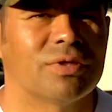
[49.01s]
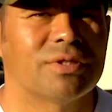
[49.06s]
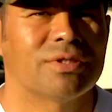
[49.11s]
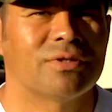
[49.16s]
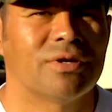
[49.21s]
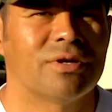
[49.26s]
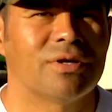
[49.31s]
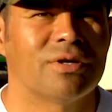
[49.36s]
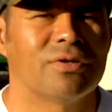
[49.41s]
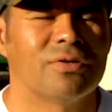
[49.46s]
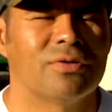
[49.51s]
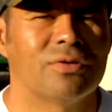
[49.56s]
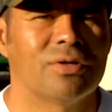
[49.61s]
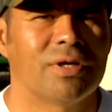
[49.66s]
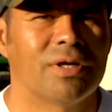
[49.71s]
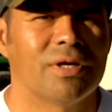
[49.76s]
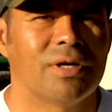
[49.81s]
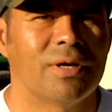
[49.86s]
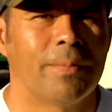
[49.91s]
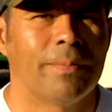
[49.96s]
I started
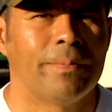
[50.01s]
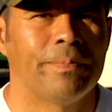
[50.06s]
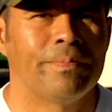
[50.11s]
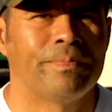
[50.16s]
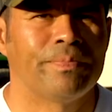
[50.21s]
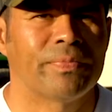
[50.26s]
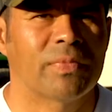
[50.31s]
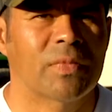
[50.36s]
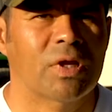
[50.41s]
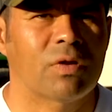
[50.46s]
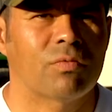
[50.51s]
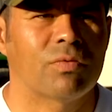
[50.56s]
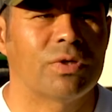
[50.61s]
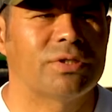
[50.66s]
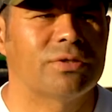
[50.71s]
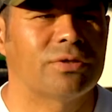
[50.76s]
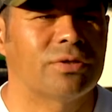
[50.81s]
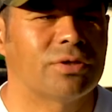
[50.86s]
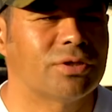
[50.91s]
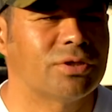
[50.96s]
doing
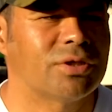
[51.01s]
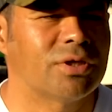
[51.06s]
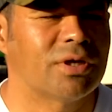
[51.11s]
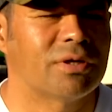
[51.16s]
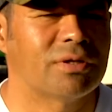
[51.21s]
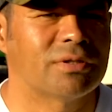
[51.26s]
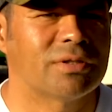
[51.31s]
research on